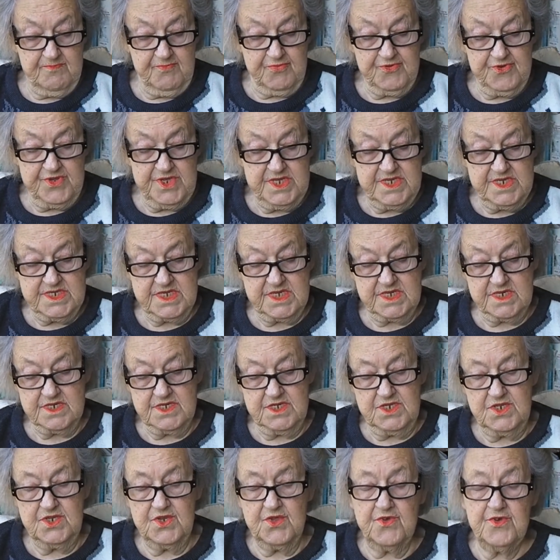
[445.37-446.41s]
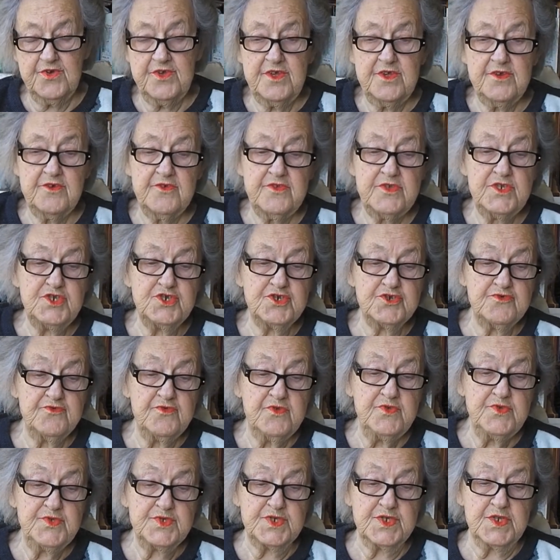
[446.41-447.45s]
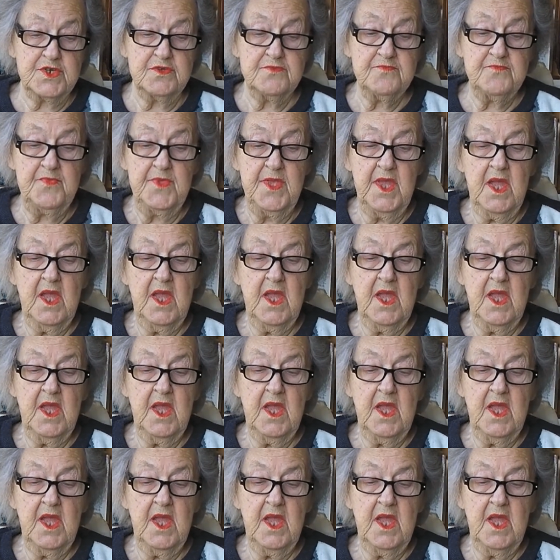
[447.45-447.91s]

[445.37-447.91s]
priest and lawyer in Jerusalem